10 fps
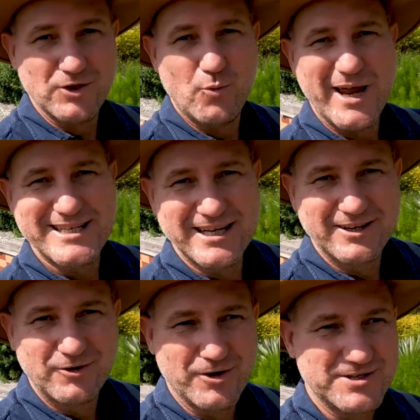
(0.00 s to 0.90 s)
the wet,
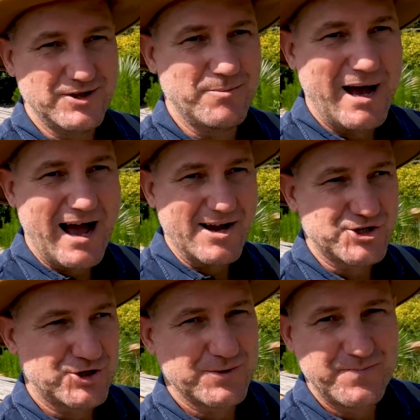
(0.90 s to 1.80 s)
grows in the
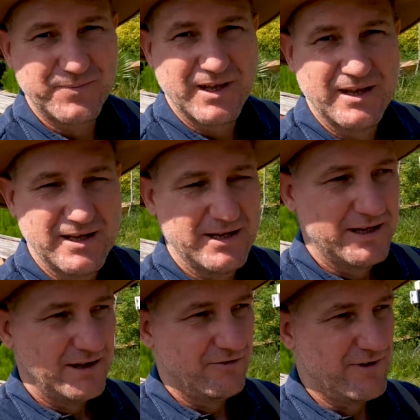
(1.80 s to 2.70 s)
marsh.
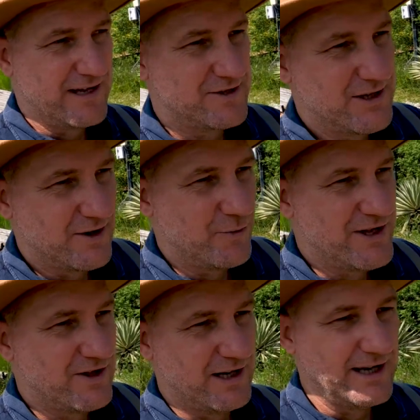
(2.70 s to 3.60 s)
In fact,
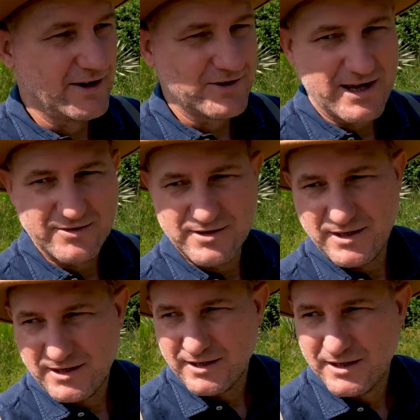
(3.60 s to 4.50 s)
recently I was
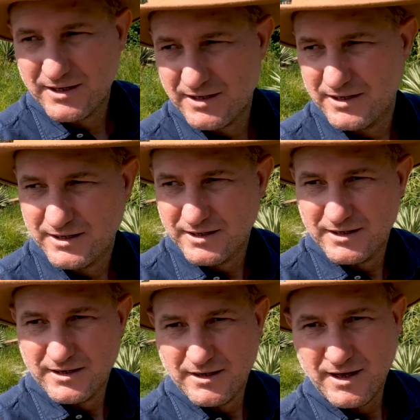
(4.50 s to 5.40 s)
asking
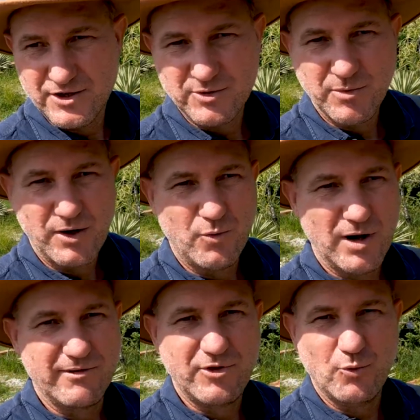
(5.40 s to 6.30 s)
my
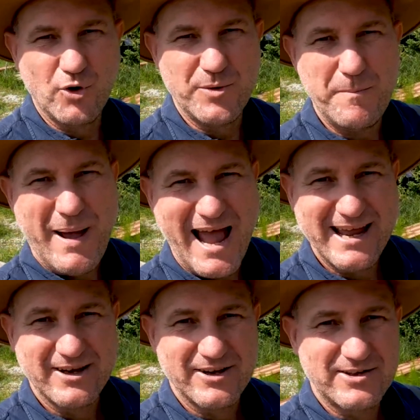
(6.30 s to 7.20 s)
wife the word
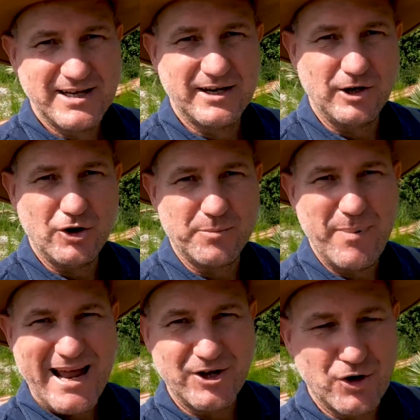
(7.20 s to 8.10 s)
bang. I see it a lot:
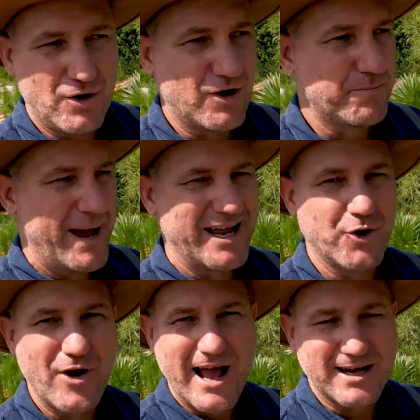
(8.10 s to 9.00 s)
Bangkok, Bang
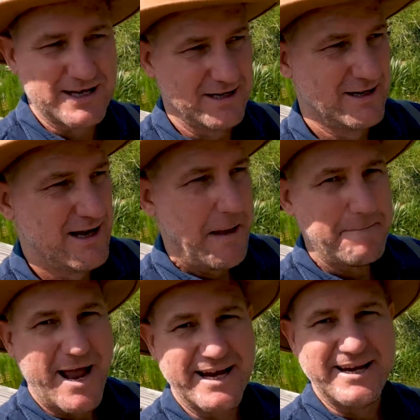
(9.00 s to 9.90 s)
Rak,
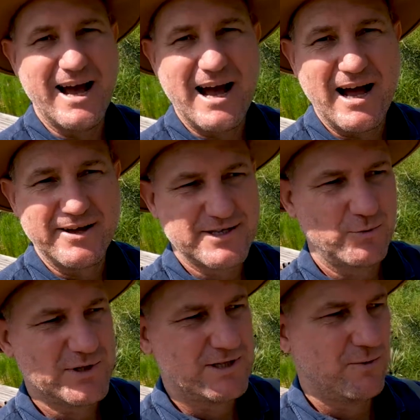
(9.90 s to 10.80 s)
Bang Na. I
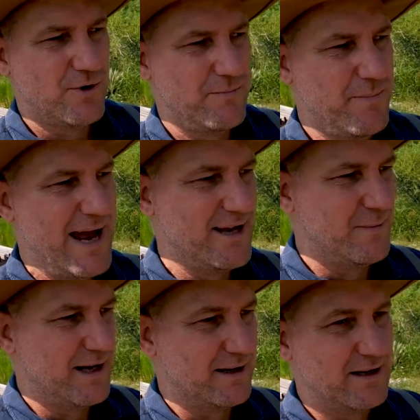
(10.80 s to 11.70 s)
said, what's the word bang
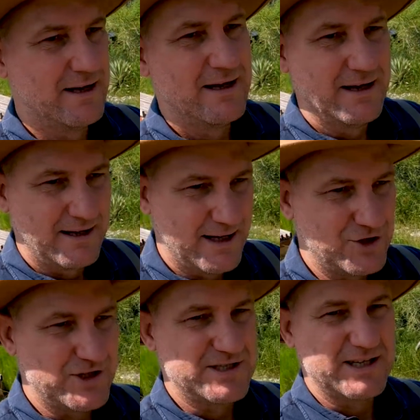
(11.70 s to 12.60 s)
mean? And
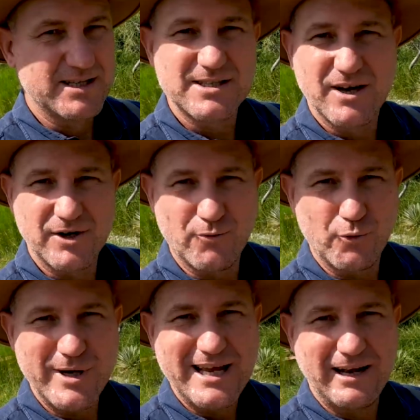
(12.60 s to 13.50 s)
she said it's kind of
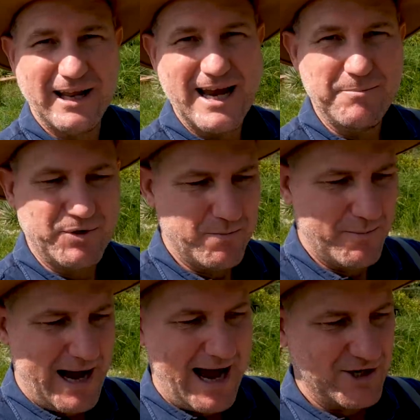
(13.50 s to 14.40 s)
reclaimed
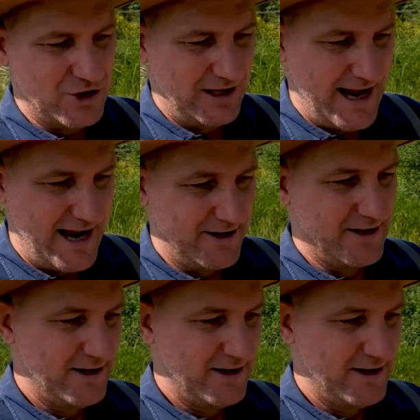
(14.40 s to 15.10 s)
marshland.